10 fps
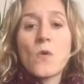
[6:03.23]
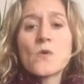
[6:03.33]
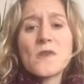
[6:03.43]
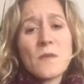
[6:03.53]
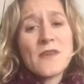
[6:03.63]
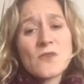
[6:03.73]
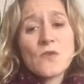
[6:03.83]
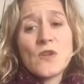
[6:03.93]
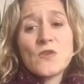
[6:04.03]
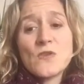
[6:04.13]
Also, make
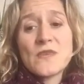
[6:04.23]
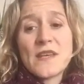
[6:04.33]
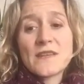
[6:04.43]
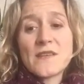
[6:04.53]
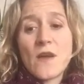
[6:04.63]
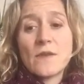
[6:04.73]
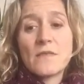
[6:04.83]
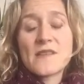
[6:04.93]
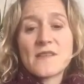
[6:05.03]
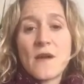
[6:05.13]
sure you do set the
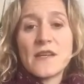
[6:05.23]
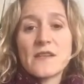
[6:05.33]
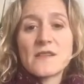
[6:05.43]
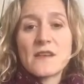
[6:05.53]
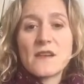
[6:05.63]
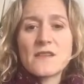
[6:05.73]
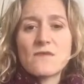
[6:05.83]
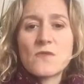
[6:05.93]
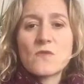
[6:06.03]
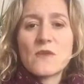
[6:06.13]
time aside as a
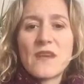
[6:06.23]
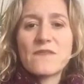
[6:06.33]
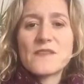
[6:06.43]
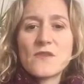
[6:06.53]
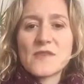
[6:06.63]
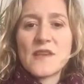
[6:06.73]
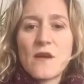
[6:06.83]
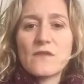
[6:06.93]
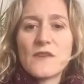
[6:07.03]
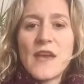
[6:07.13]
real gift to
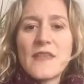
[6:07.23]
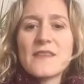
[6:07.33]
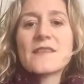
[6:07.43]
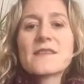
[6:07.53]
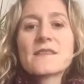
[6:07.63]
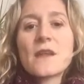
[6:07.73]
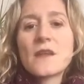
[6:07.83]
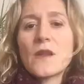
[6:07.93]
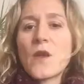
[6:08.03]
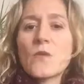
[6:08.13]
yourself. This isn't,
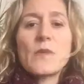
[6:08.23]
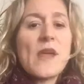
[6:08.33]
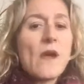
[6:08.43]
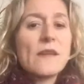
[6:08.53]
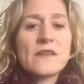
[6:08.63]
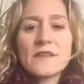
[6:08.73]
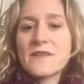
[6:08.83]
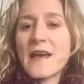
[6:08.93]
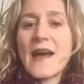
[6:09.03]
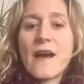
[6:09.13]
you know, be holier
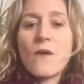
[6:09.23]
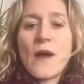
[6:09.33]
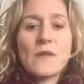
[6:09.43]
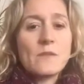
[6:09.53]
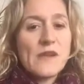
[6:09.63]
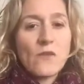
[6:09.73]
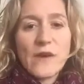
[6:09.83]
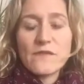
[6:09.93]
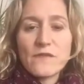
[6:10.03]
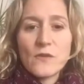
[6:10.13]
than thou and be
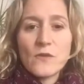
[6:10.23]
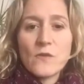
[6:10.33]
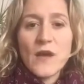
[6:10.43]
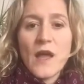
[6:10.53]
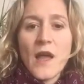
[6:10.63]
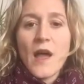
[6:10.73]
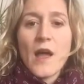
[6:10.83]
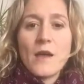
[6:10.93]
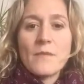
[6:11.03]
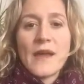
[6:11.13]
grateful,
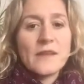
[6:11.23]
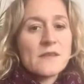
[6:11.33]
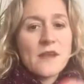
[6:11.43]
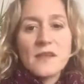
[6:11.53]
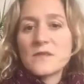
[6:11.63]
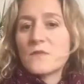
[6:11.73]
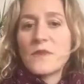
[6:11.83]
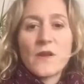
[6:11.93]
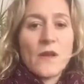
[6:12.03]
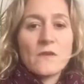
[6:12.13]
and
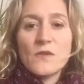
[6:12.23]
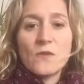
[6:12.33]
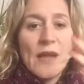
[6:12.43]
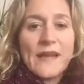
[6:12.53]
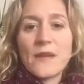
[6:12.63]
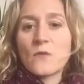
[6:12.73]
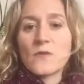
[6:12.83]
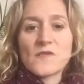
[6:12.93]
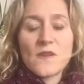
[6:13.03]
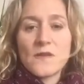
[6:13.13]
you know, your halo
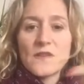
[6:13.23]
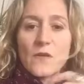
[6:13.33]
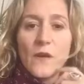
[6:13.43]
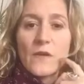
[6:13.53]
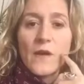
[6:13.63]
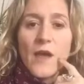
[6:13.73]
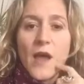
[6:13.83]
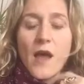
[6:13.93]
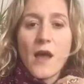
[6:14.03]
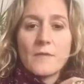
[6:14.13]
will start to grow.
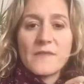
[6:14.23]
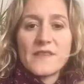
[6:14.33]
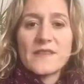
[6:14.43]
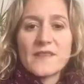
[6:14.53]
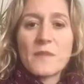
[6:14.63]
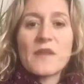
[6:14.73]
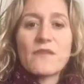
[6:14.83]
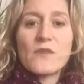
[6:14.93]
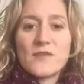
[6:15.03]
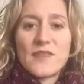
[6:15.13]
This is something
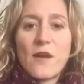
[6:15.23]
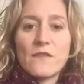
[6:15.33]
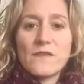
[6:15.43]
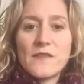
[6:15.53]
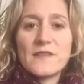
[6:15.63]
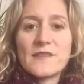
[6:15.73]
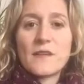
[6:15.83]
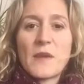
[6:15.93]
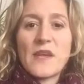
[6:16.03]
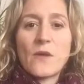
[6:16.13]
for yourself. This is
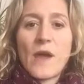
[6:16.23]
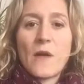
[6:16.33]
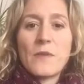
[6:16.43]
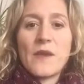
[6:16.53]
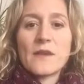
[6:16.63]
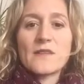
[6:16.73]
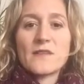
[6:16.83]
to make you happier.